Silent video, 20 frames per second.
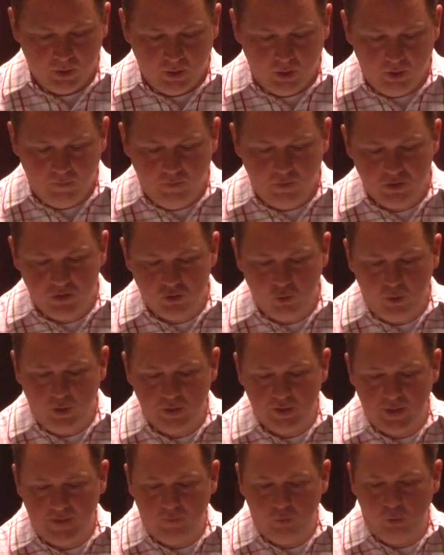In verse
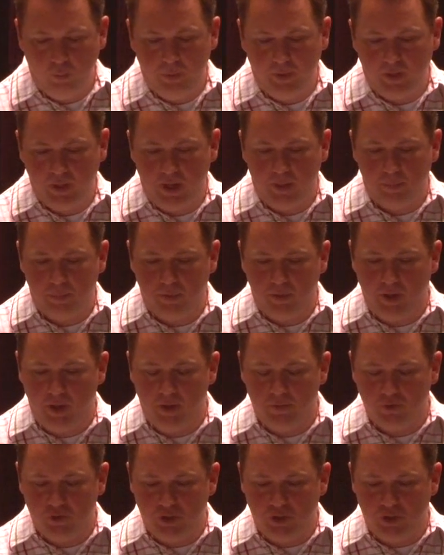27, we'll pick it up.